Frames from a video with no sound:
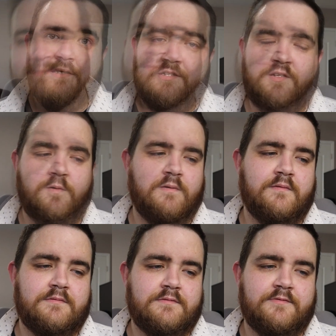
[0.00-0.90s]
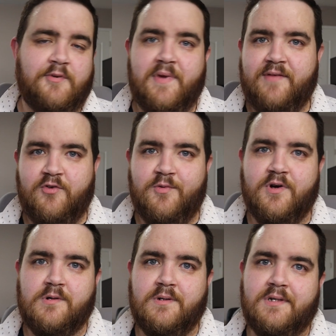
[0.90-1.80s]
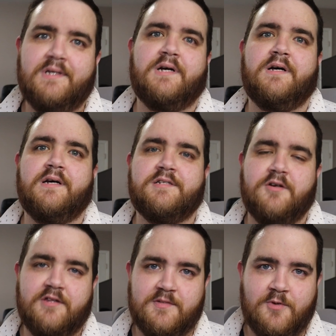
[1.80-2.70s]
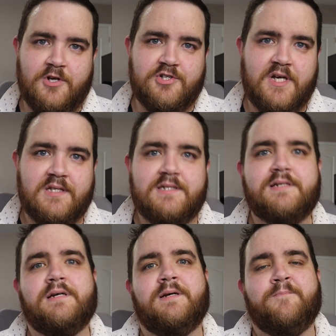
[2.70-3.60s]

So, for many of you who know, uh, I started this project